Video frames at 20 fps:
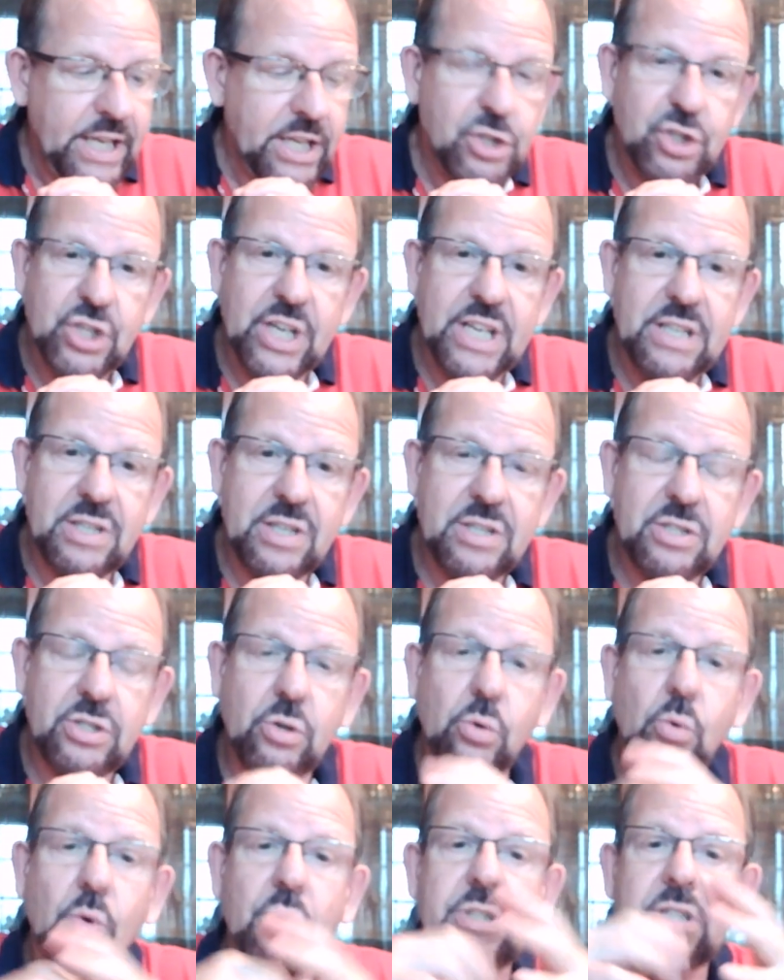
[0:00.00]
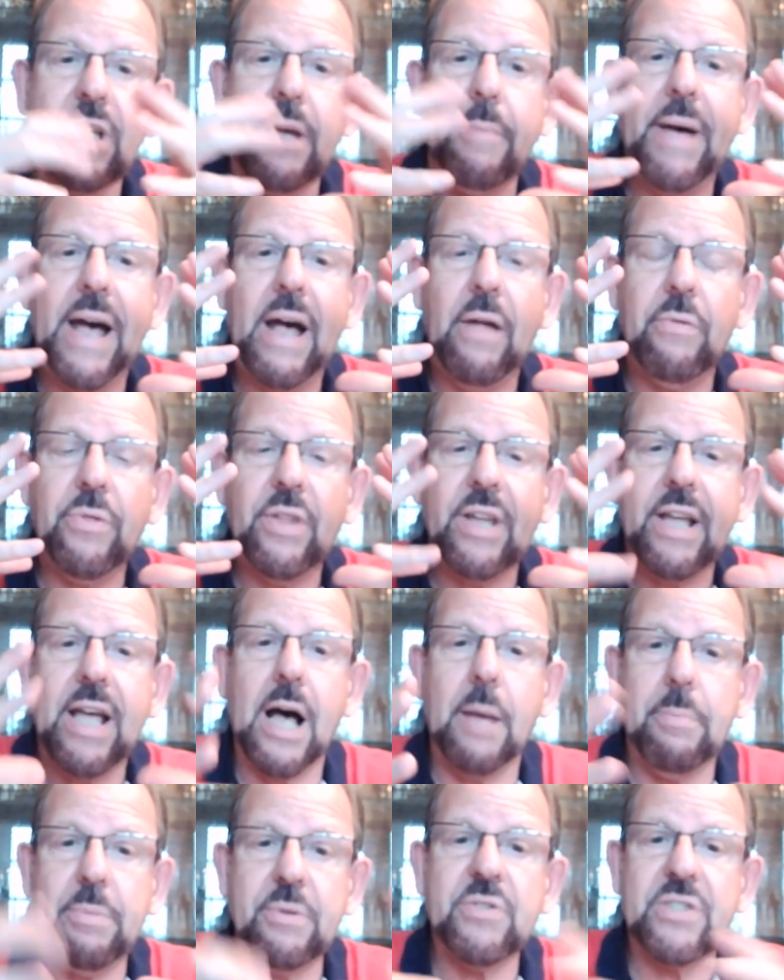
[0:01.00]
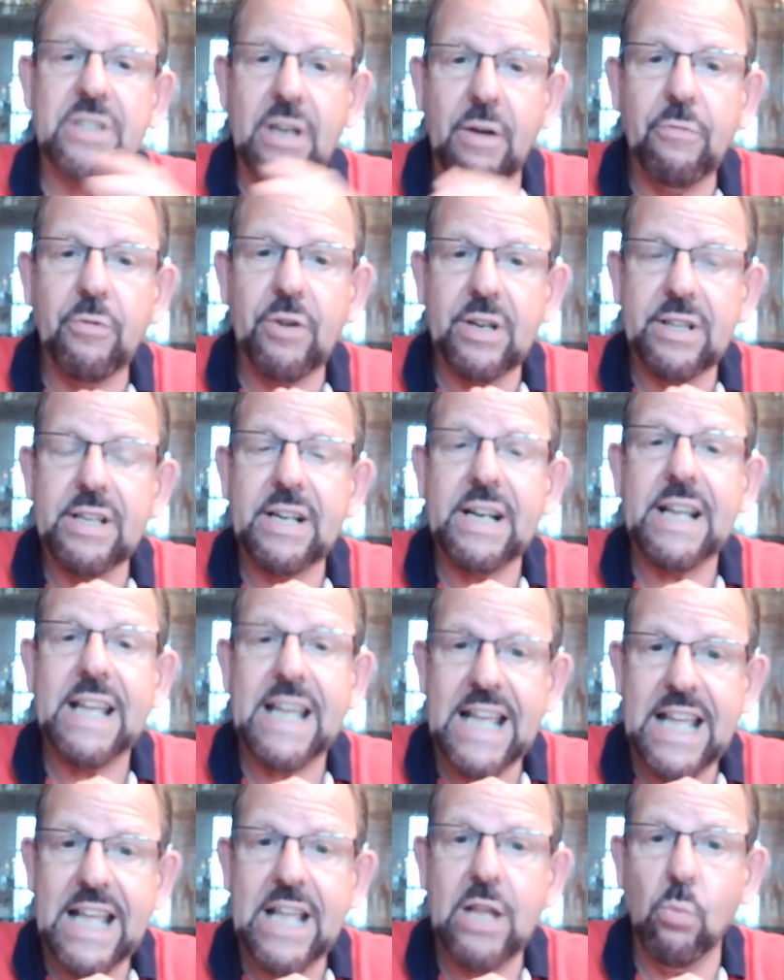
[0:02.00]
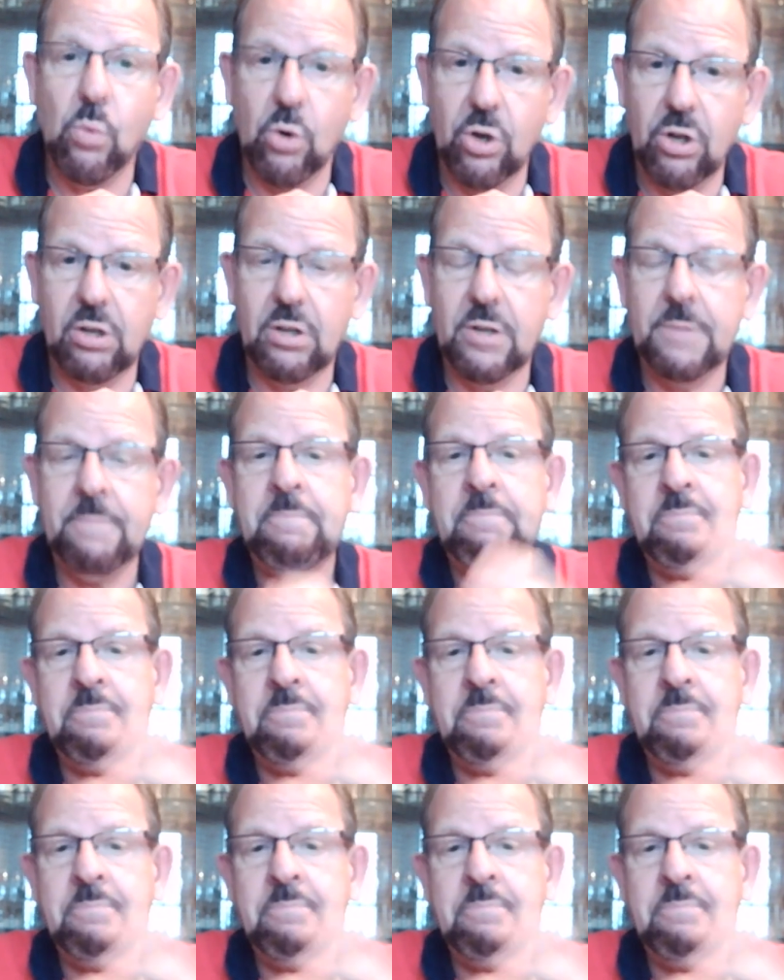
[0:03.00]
Jesus talks about the cup of suffering that he will